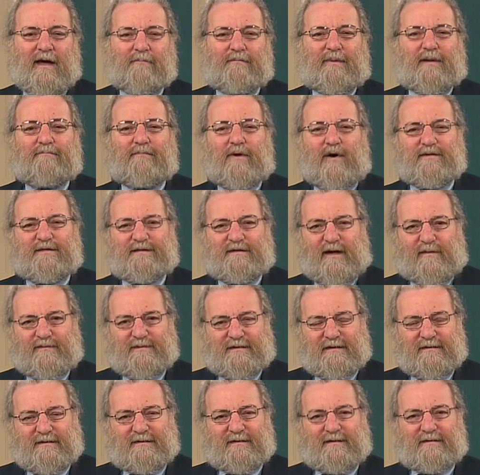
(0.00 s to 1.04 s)
but most
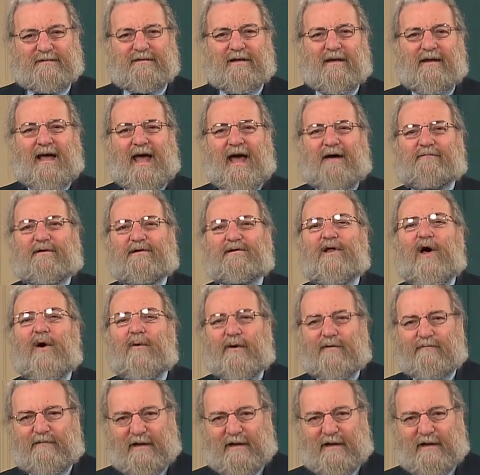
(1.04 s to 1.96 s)
substances have a lower